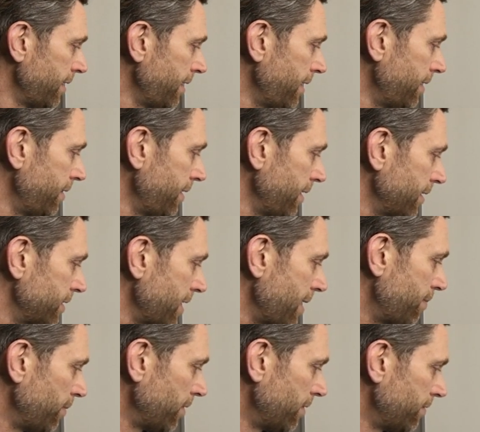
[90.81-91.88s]
In the
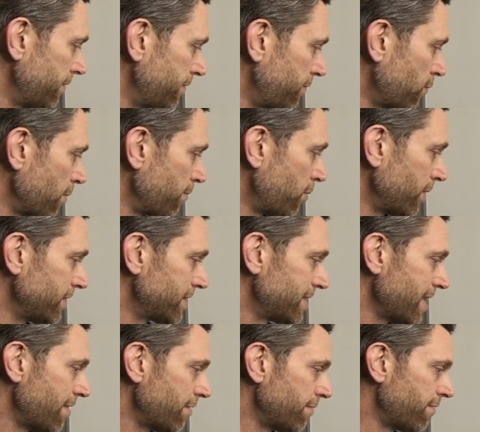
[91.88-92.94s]
example of
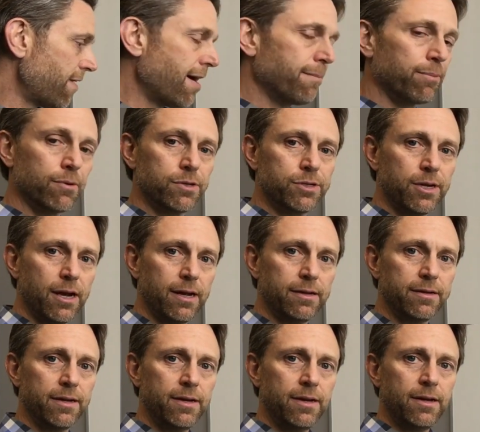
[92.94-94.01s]

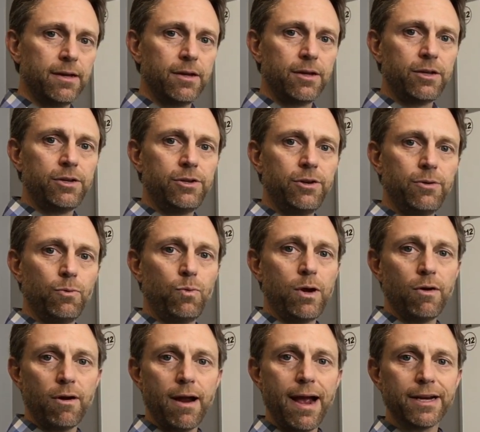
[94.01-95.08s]
4.75%,
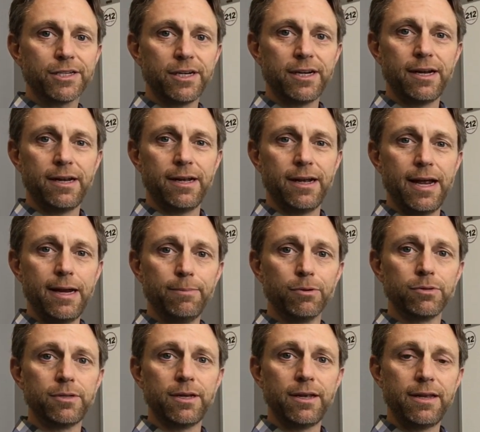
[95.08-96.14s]
we were actually
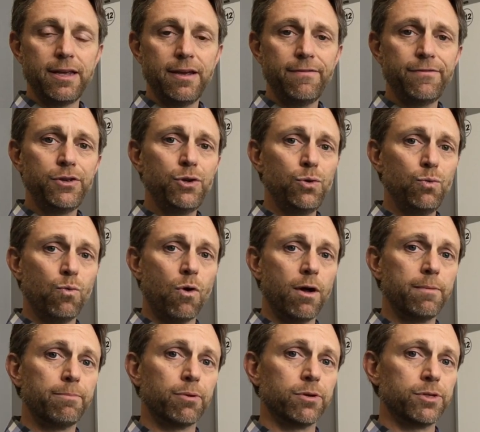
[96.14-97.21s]
able to give you
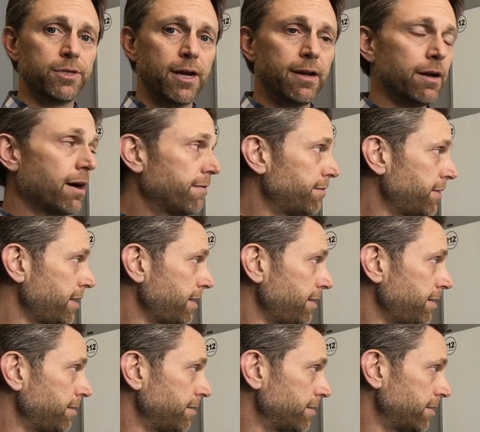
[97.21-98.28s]
1% of
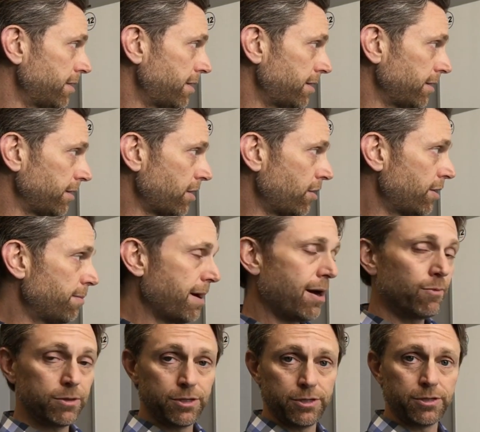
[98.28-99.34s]
the loan
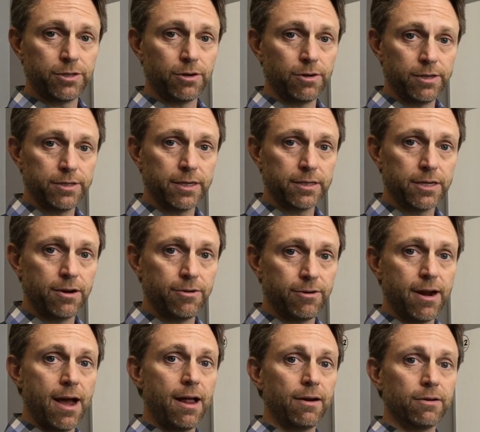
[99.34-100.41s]
amount, which is
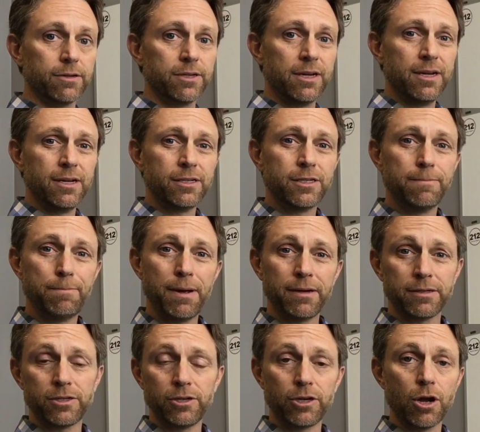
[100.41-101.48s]

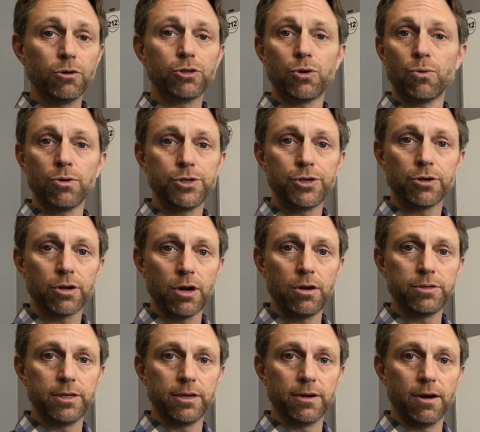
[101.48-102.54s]
$3,600, to go towards your
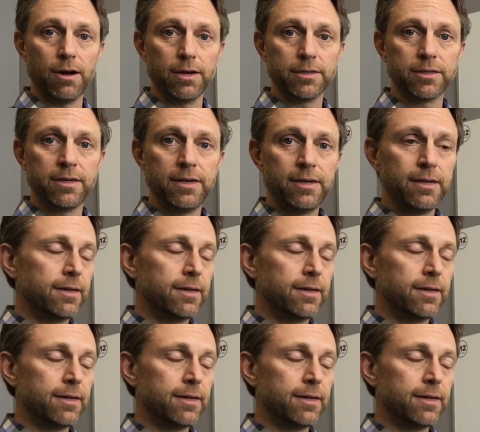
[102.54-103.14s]
closing costs.